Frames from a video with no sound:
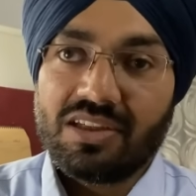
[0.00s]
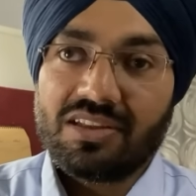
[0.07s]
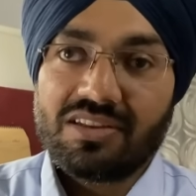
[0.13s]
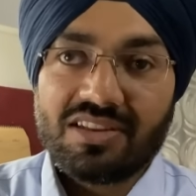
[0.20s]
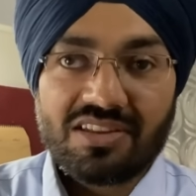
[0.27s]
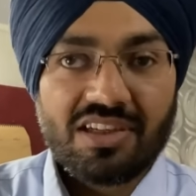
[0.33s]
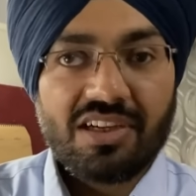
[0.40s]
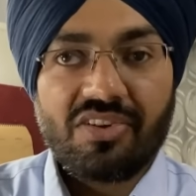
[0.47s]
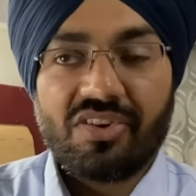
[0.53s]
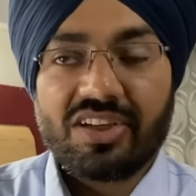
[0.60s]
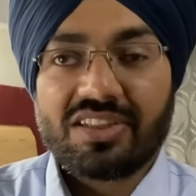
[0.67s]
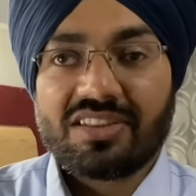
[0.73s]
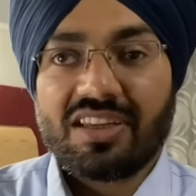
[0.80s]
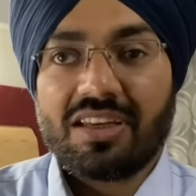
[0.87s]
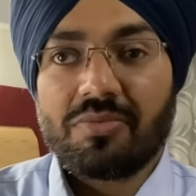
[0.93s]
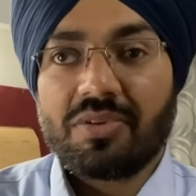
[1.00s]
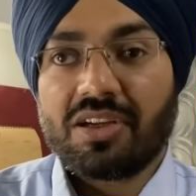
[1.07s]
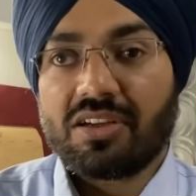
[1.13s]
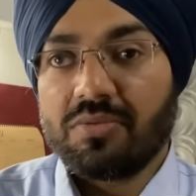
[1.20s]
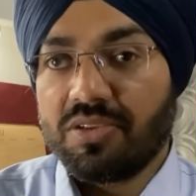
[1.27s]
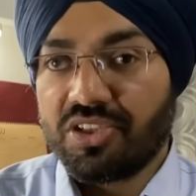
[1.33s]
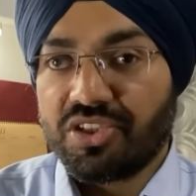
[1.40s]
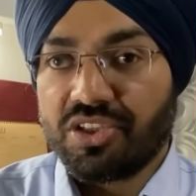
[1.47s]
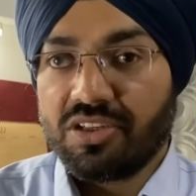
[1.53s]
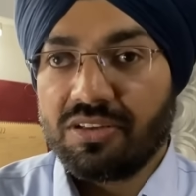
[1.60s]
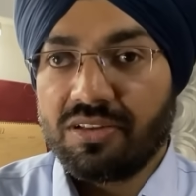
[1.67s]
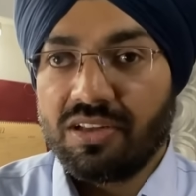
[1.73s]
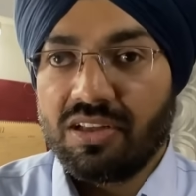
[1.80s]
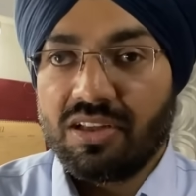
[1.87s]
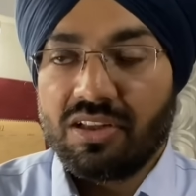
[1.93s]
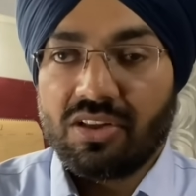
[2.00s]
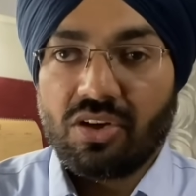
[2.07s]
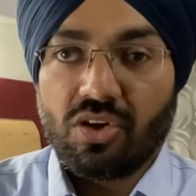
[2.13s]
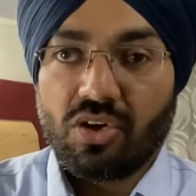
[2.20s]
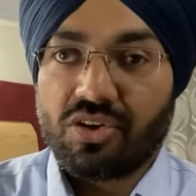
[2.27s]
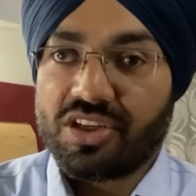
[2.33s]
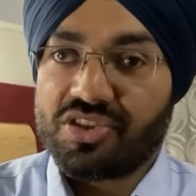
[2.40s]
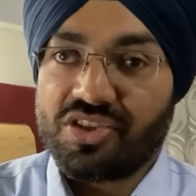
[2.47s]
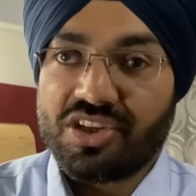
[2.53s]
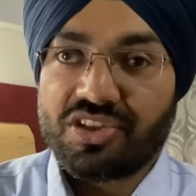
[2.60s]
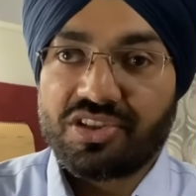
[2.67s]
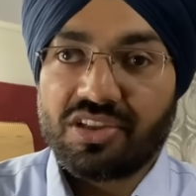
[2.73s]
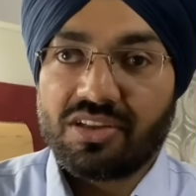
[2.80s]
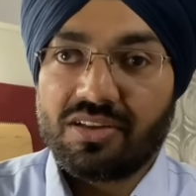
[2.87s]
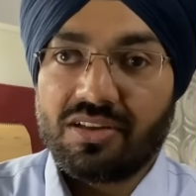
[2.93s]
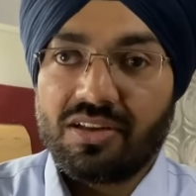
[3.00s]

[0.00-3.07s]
This address can be a commercial or residential.